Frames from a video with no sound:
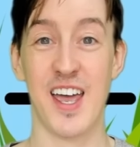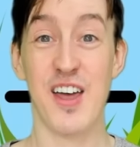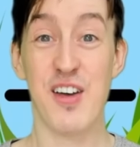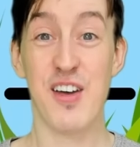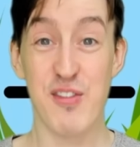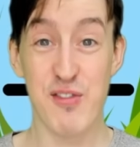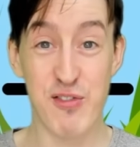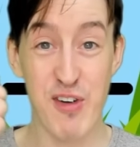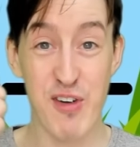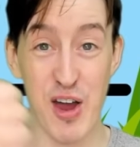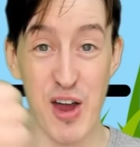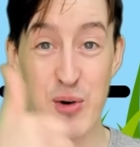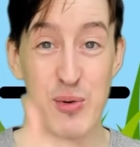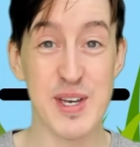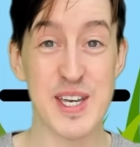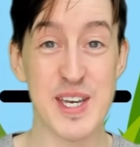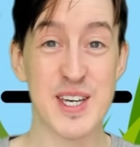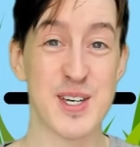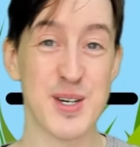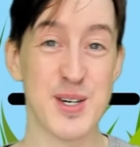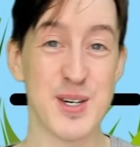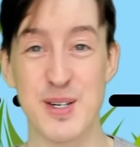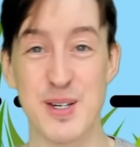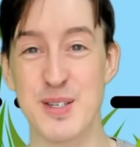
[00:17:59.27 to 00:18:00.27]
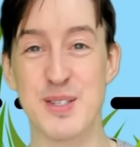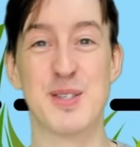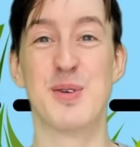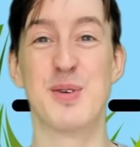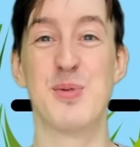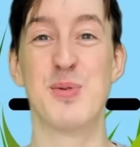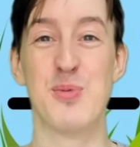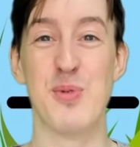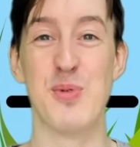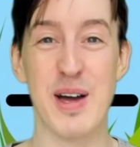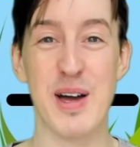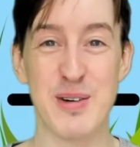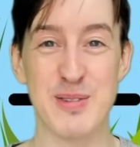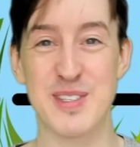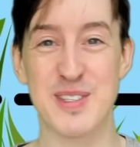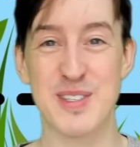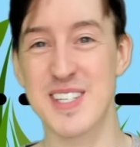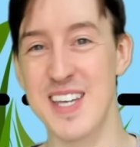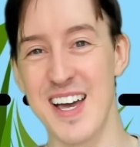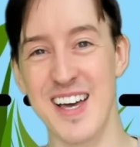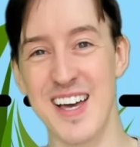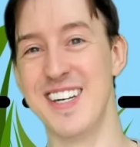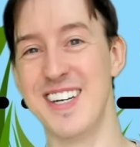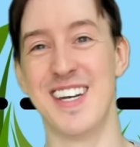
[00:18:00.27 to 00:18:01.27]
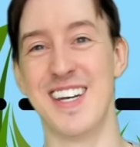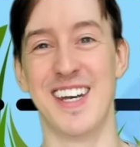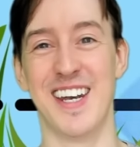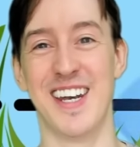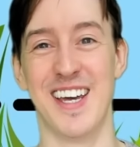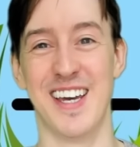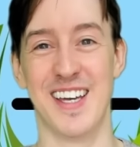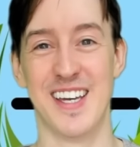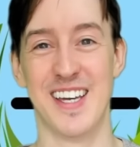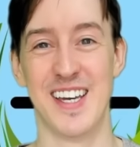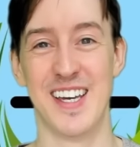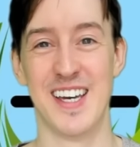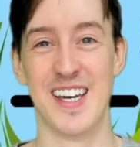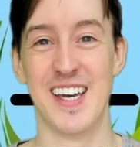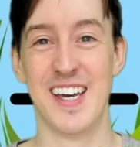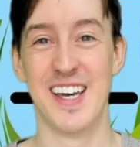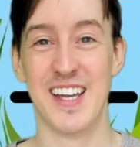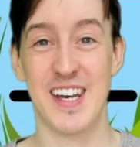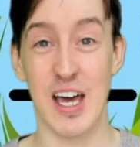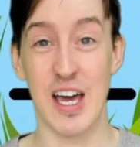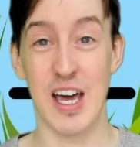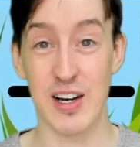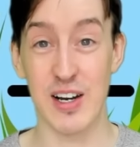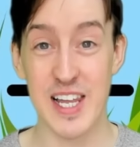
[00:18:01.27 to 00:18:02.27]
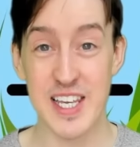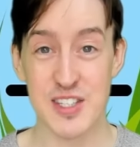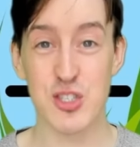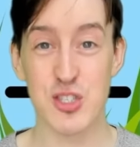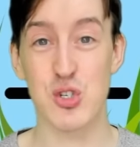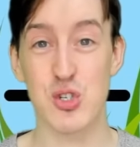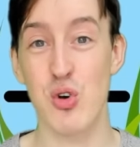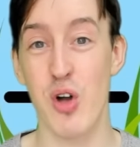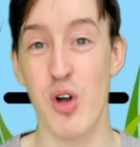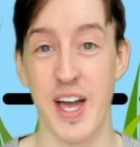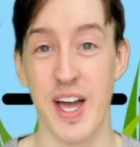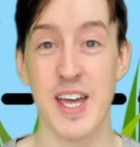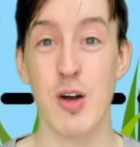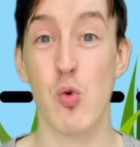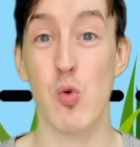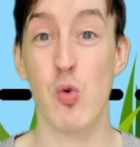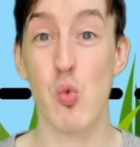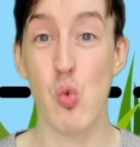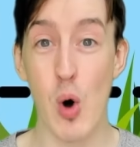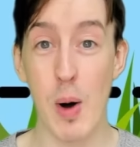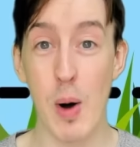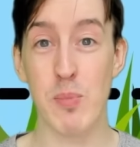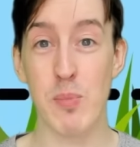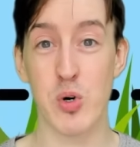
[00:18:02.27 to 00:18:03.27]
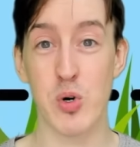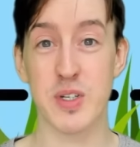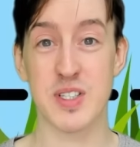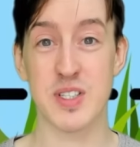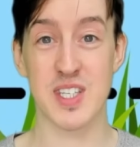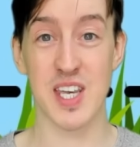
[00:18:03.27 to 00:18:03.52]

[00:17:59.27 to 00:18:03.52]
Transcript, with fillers: Very good, well done. Now let's try it one more